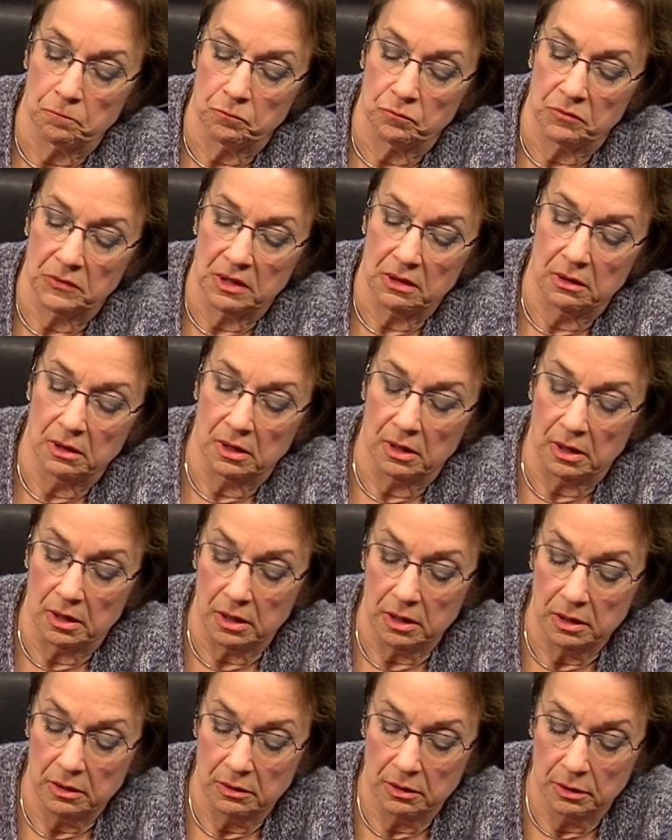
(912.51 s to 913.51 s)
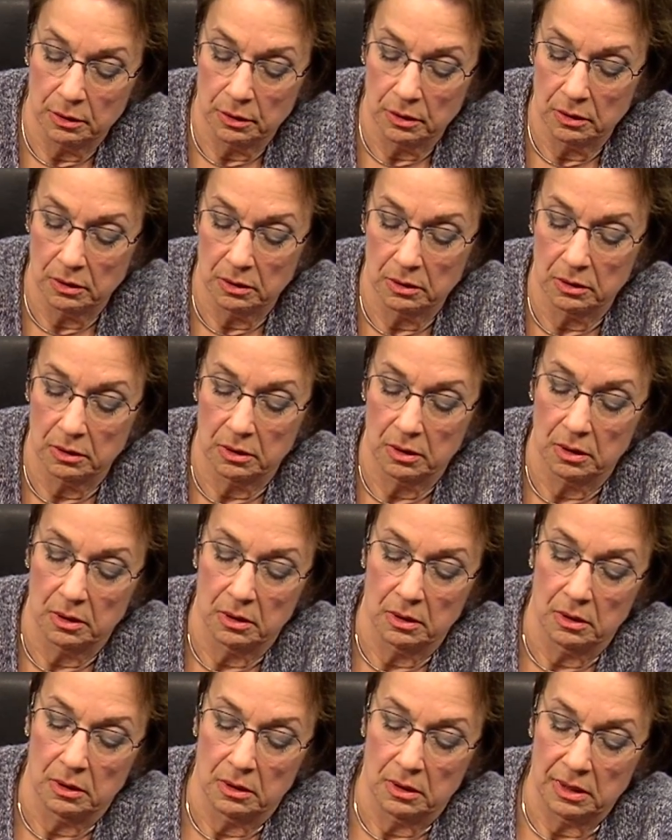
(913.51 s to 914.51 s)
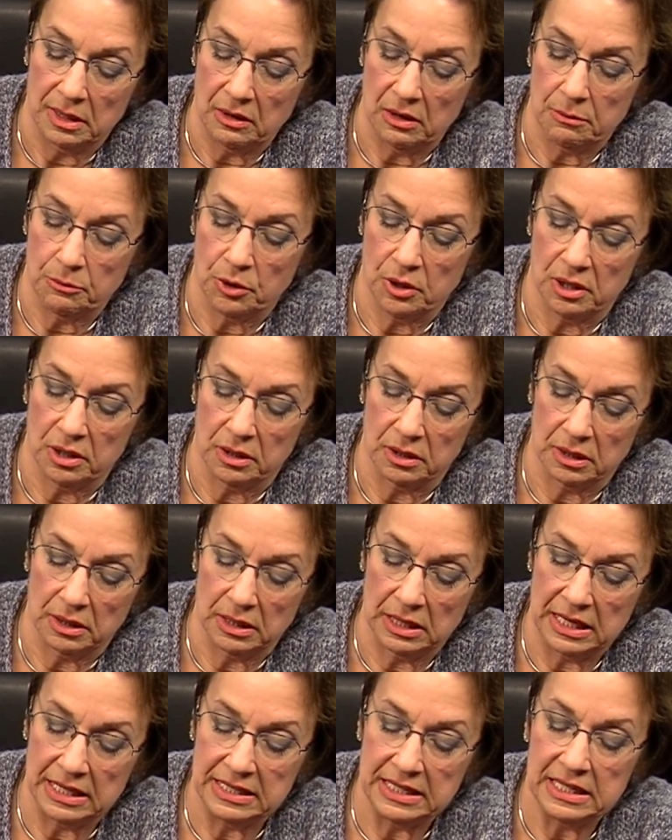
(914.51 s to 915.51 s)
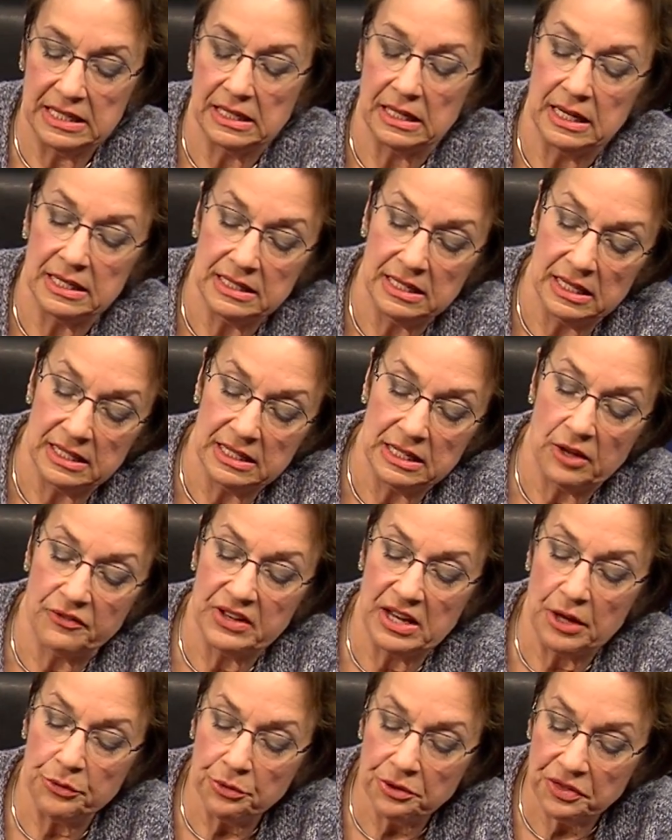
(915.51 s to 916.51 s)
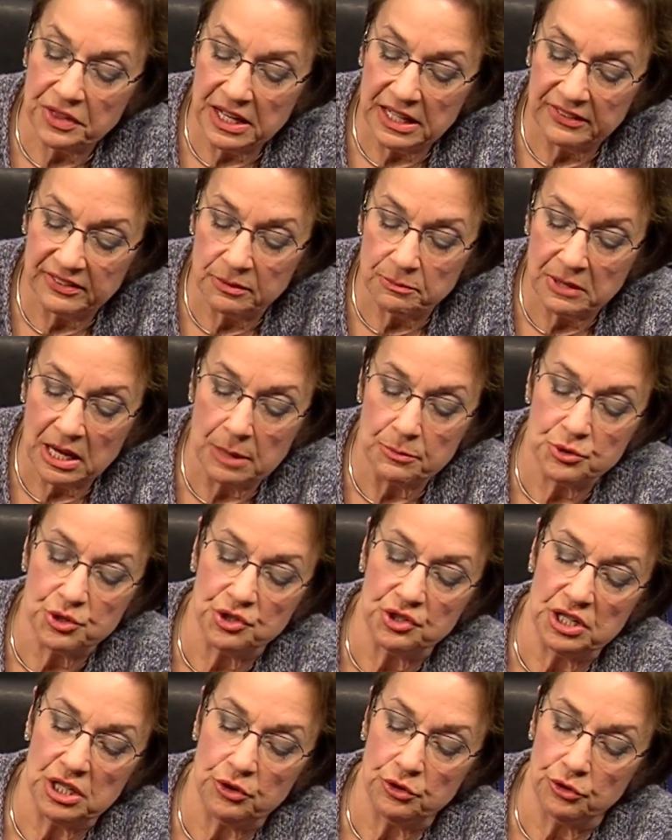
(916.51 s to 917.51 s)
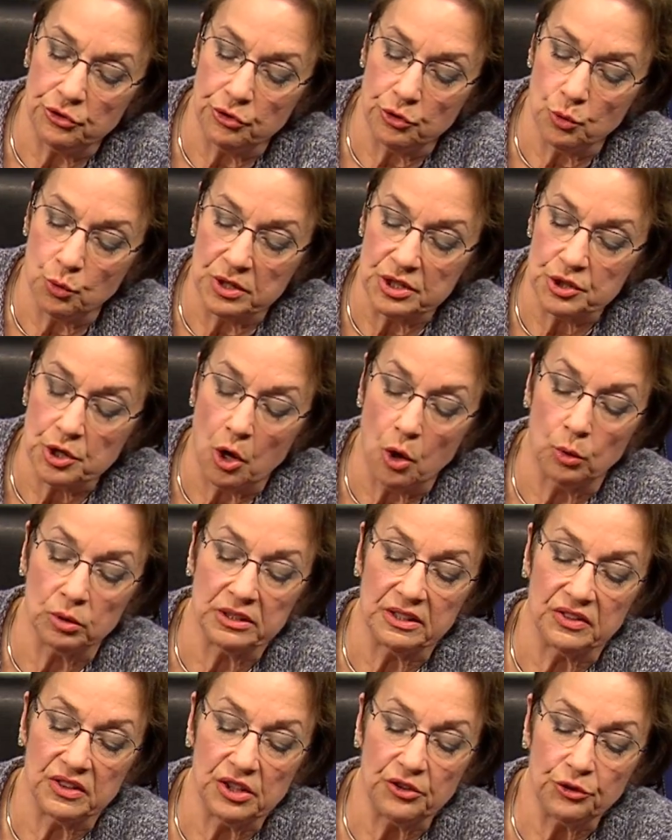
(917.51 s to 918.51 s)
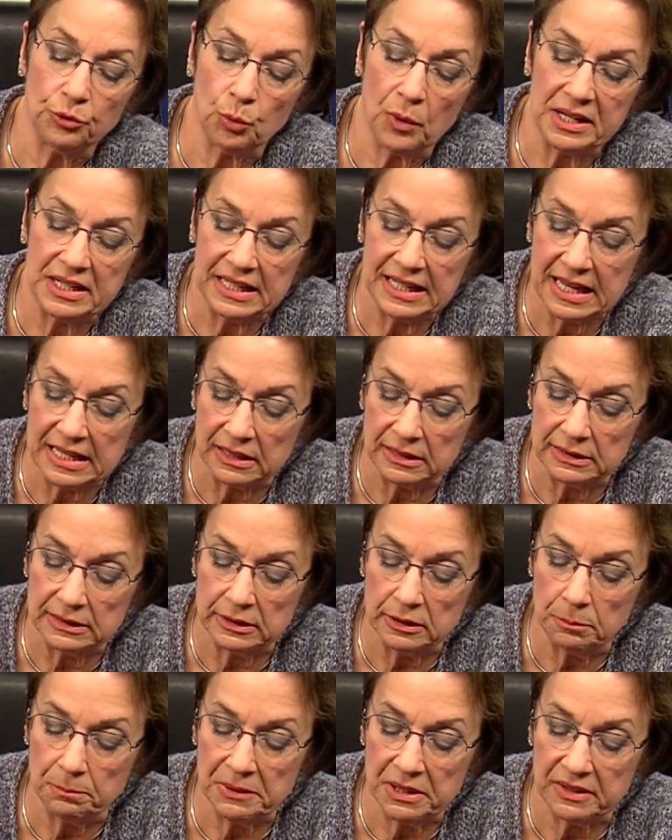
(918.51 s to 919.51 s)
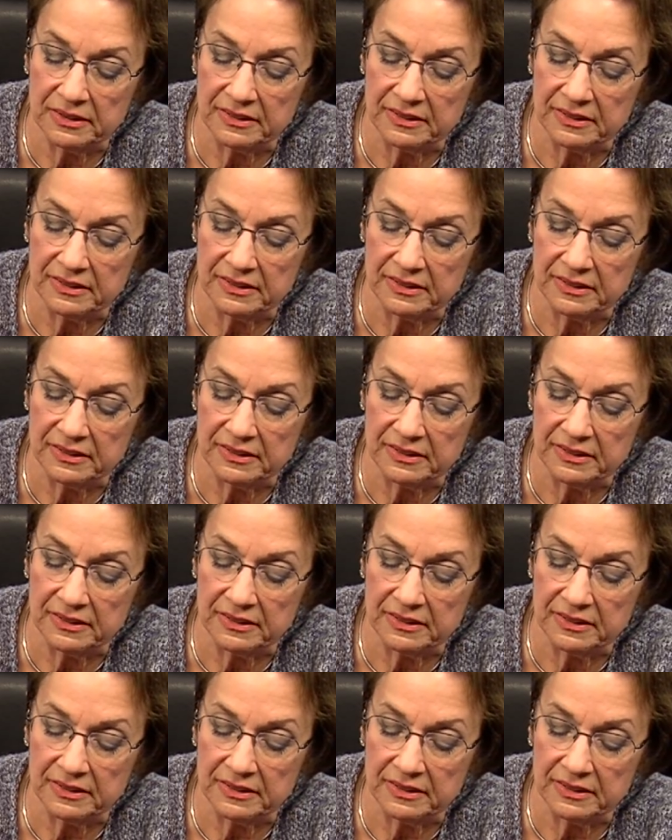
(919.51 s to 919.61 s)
okay, now I'm gonna, now the other thing sometimes you need to do is hold it this way to get a little bit of